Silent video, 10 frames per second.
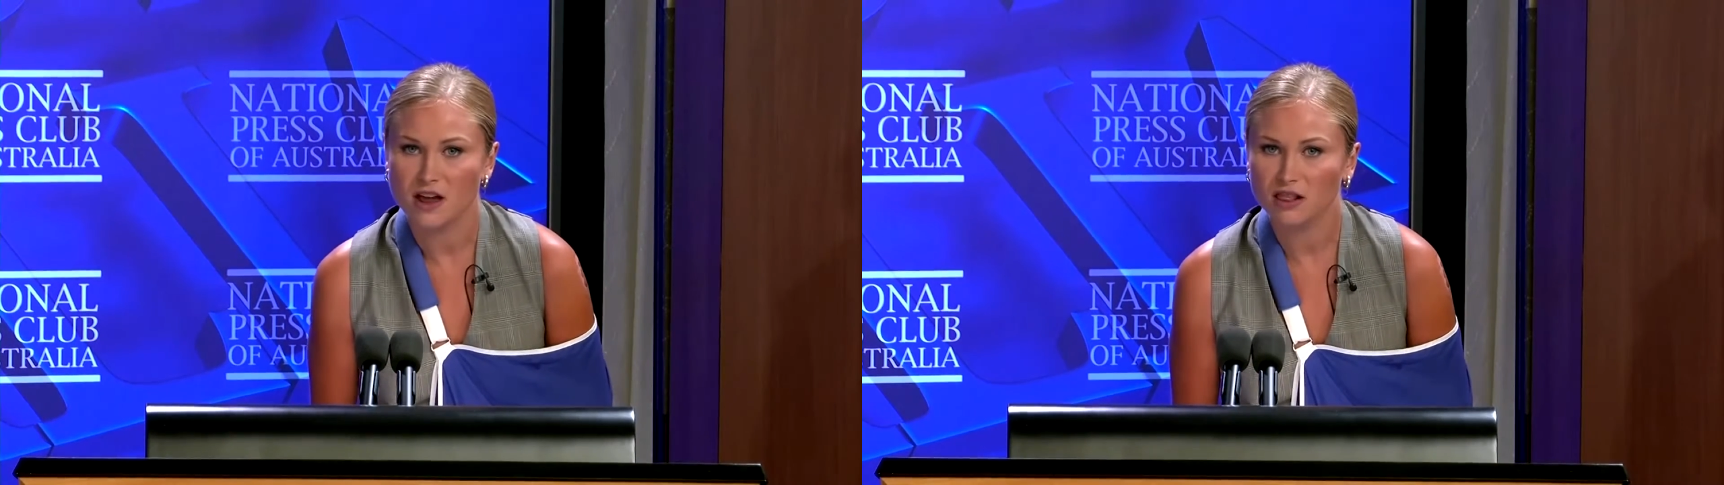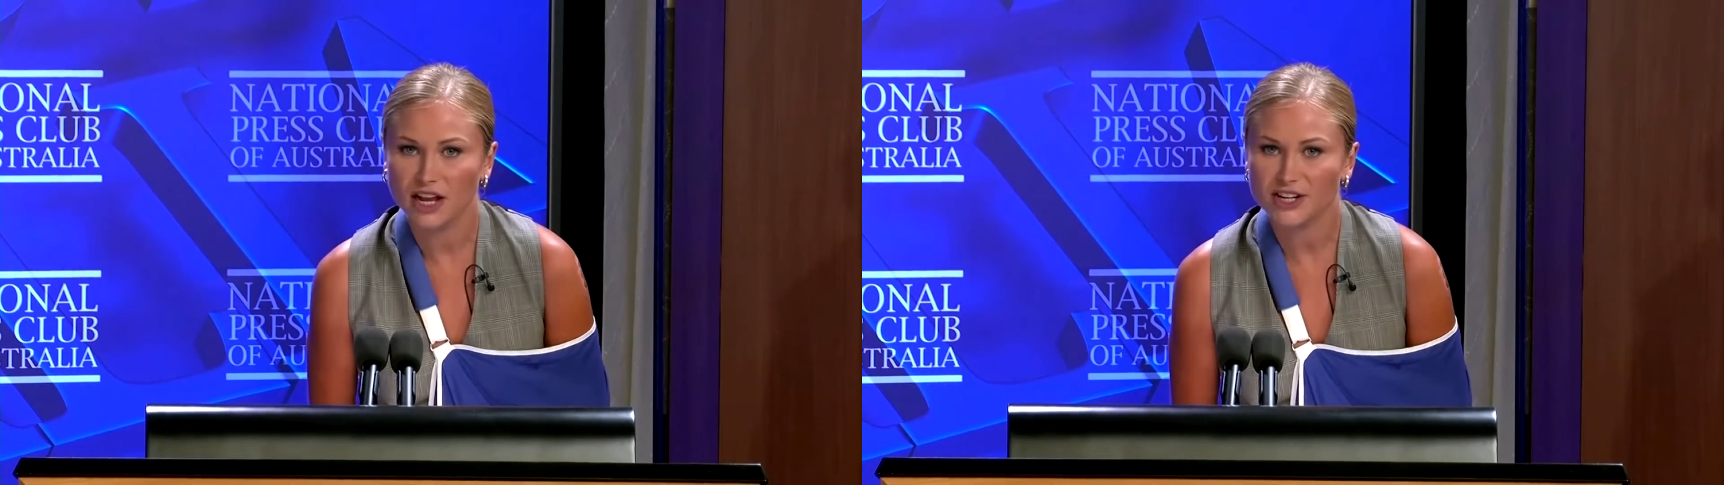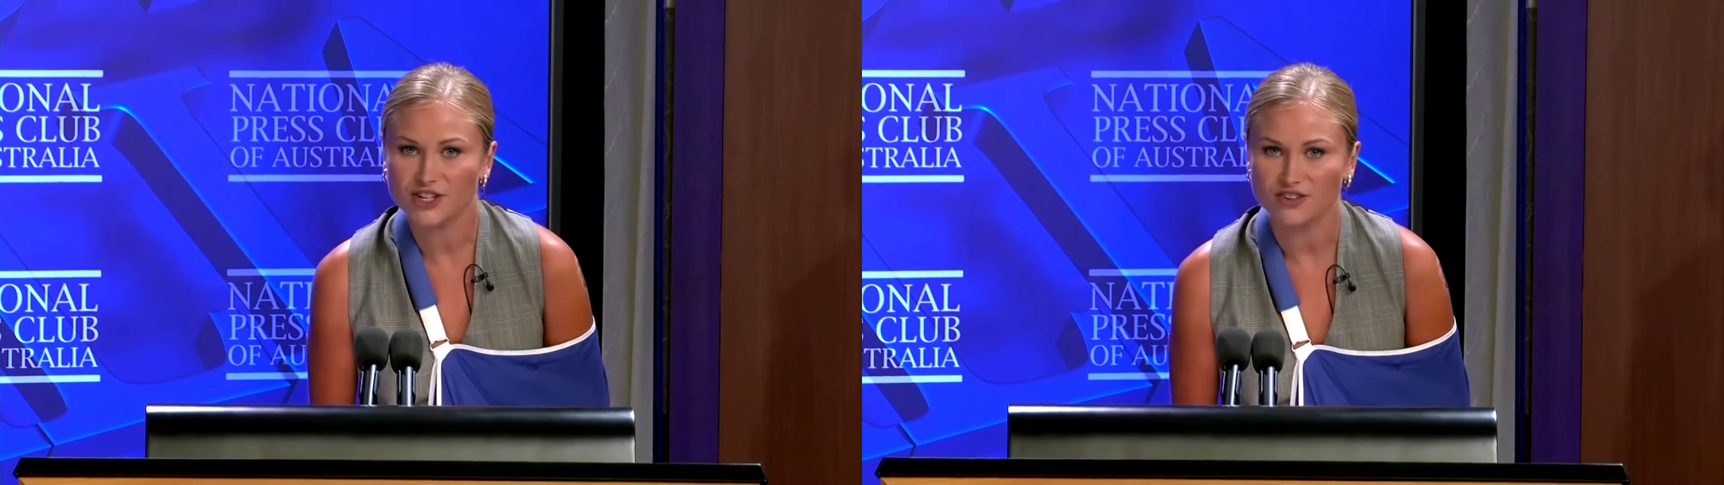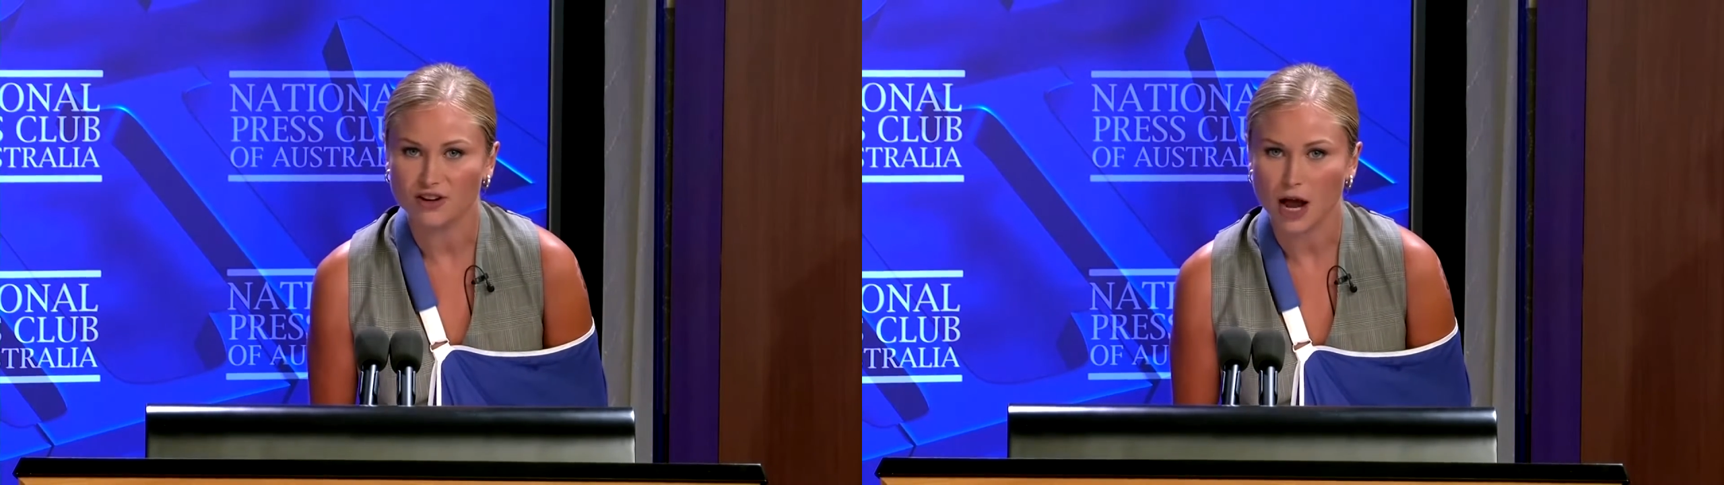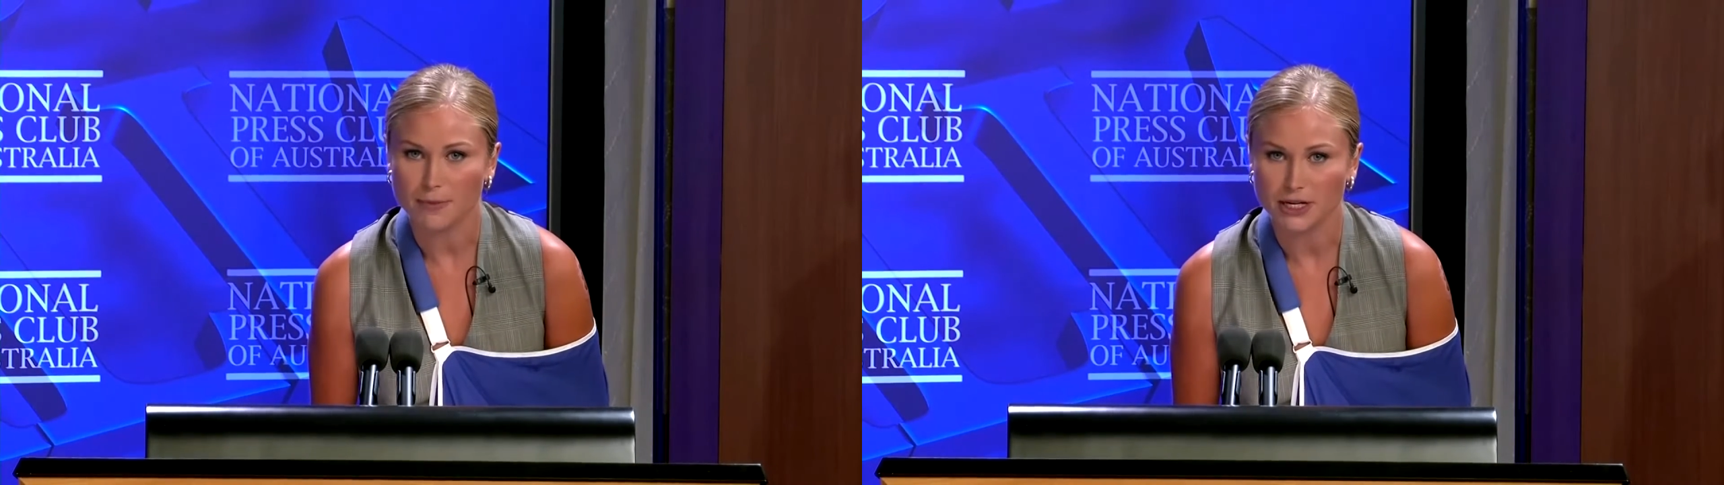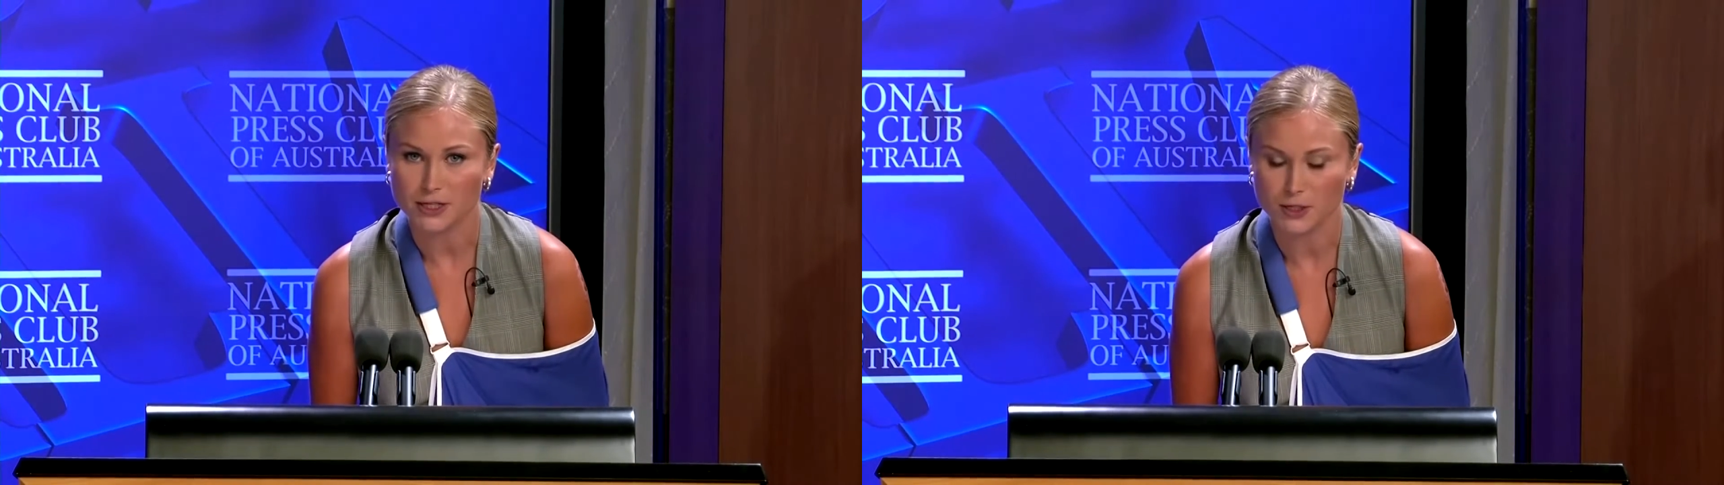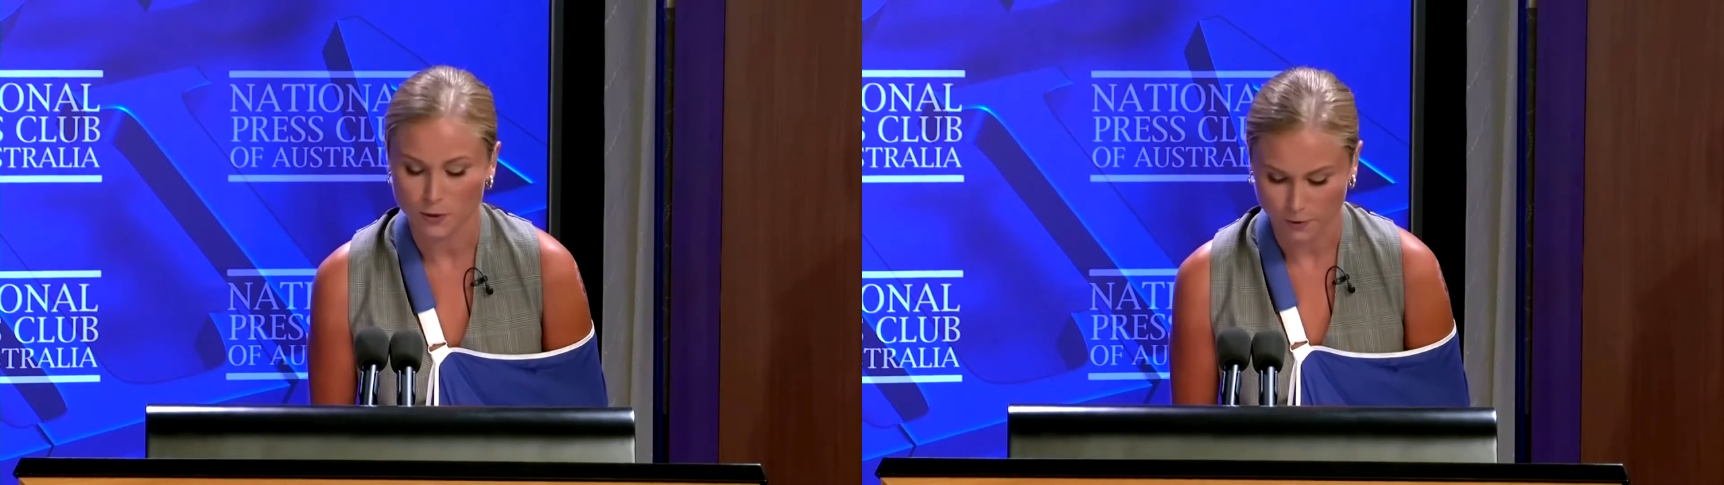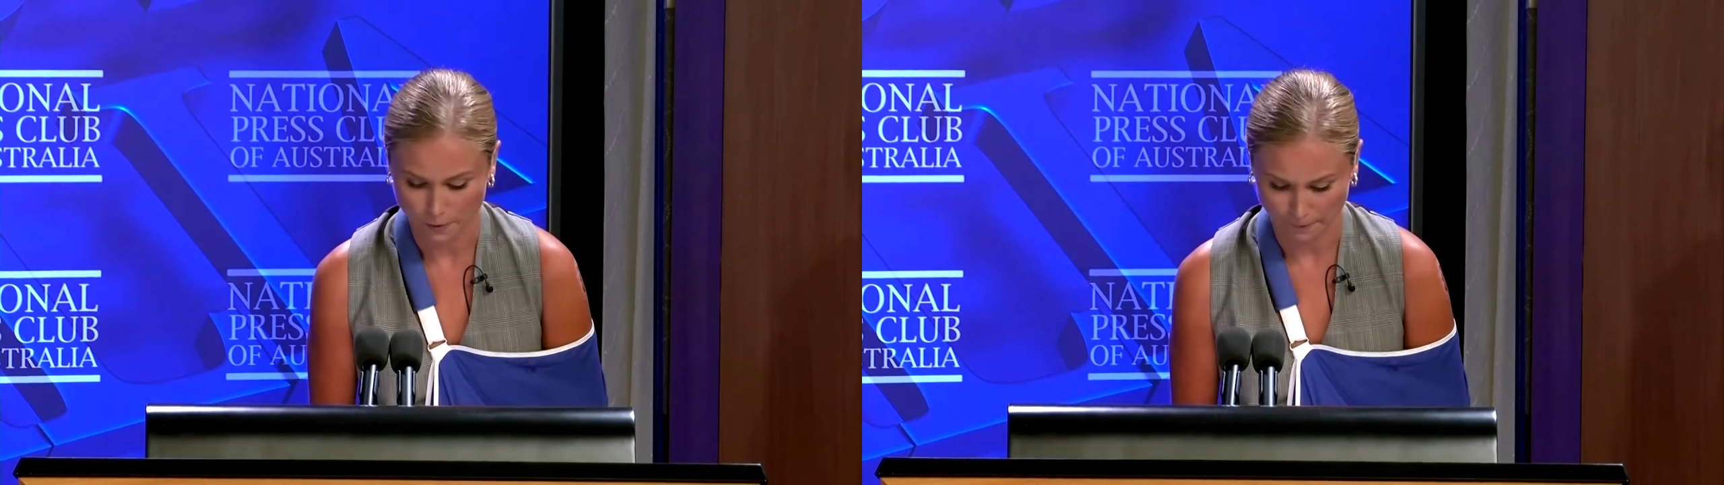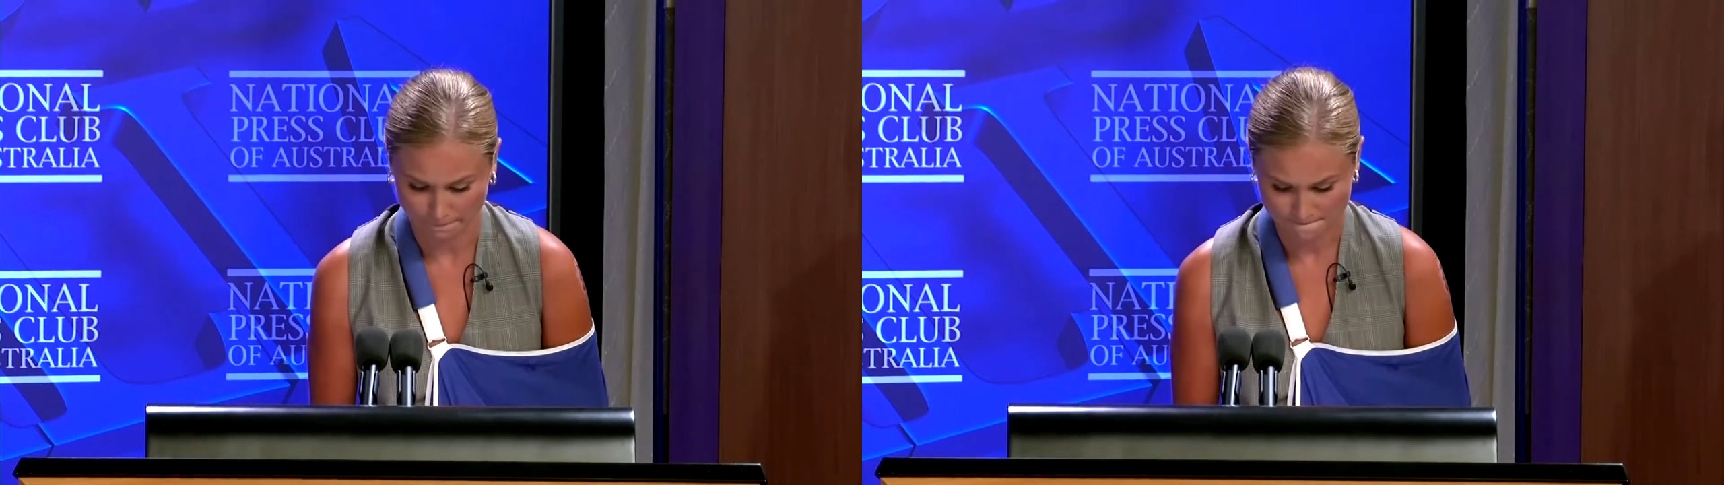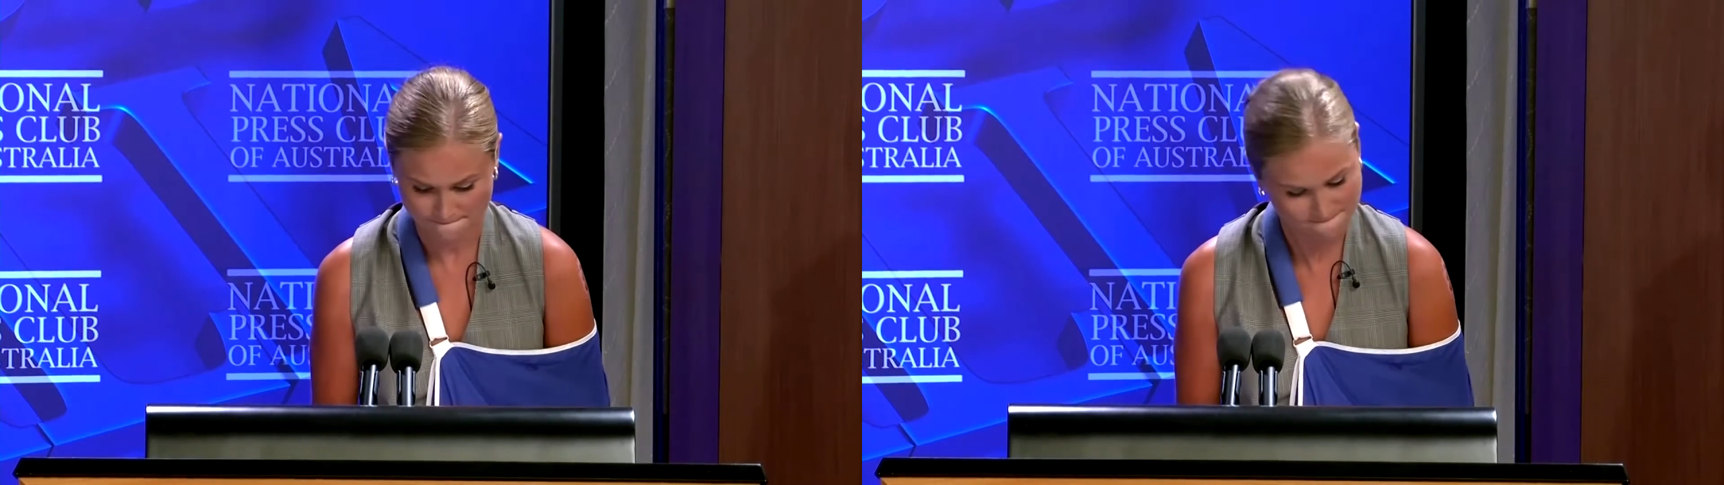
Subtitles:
an election coming soon.